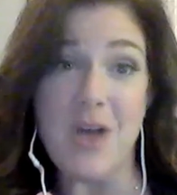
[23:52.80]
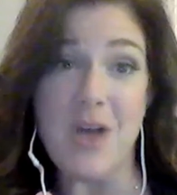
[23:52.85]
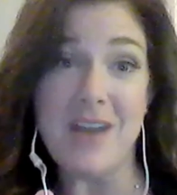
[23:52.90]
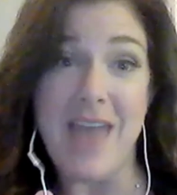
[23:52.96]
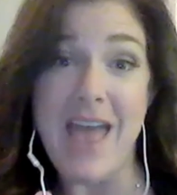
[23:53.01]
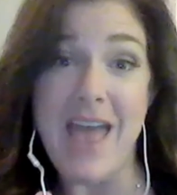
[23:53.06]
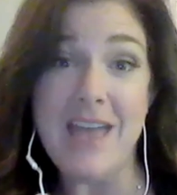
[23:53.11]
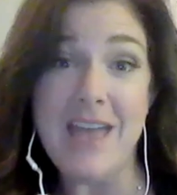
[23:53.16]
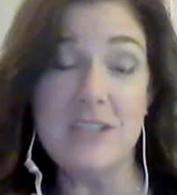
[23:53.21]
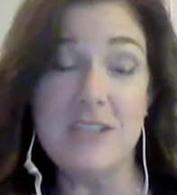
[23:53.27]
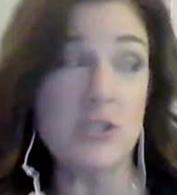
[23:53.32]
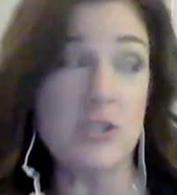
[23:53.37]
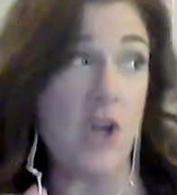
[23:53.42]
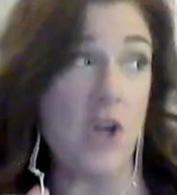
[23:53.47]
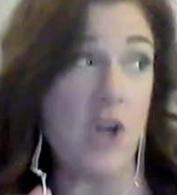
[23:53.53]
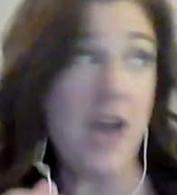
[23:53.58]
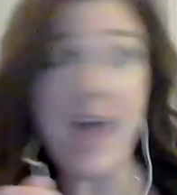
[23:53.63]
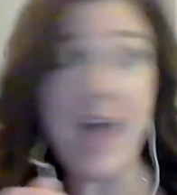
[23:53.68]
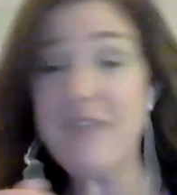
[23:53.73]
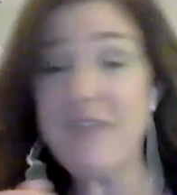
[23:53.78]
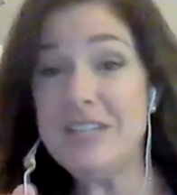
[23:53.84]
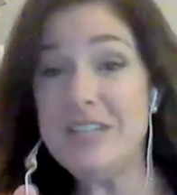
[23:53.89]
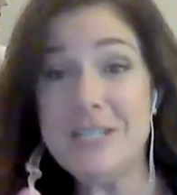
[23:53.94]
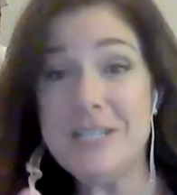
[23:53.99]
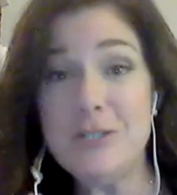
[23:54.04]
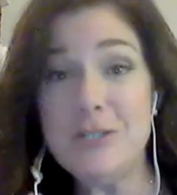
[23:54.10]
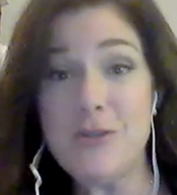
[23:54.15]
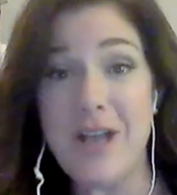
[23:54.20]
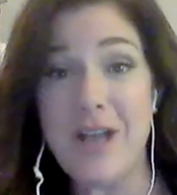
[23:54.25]
end, not having to
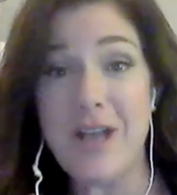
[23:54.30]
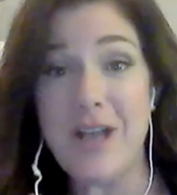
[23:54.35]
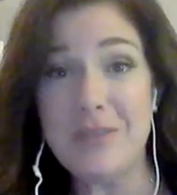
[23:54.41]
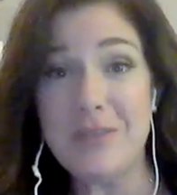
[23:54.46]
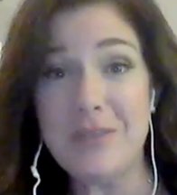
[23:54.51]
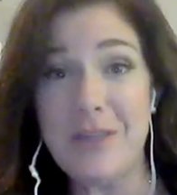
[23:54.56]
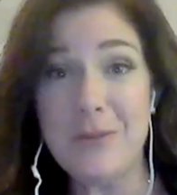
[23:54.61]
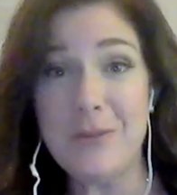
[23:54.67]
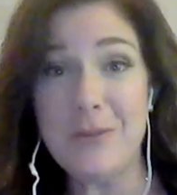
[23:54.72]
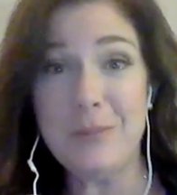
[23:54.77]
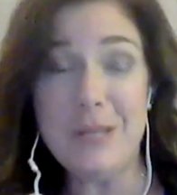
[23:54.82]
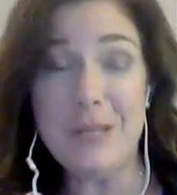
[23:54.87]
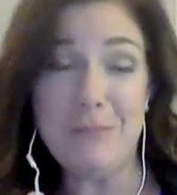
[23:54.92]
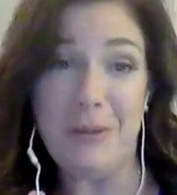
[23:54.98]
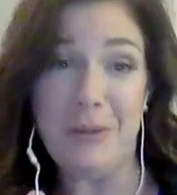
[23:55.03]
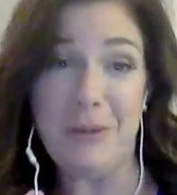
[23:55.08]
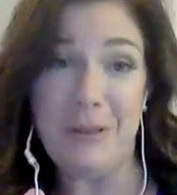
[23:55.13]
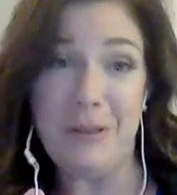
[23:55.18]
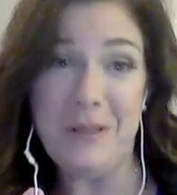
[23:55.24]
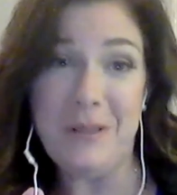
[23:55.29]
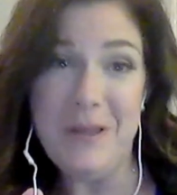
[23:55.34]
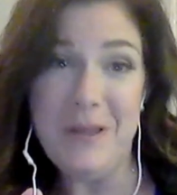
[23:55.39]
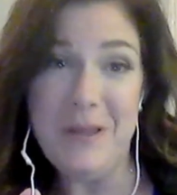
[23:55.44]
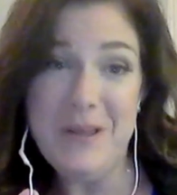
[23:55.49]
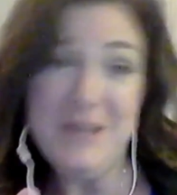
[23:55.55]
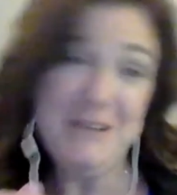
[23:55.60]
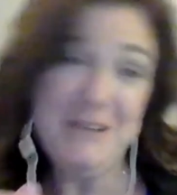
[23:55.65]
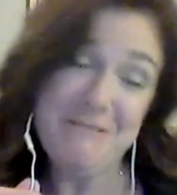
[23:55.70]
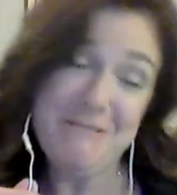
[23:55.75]
interact with other people?
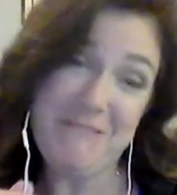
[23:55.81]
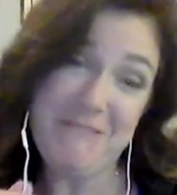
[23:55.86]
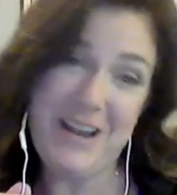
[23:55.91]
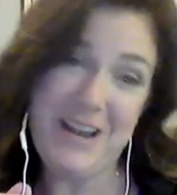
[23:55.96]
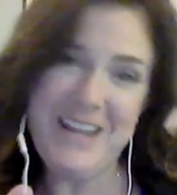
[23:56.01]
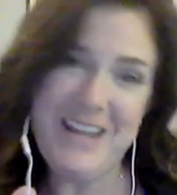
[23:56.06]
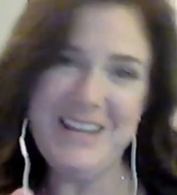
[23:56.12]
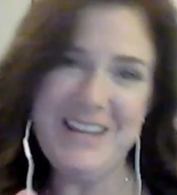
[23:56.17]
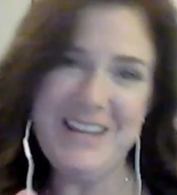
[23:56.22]
Yeah. Right.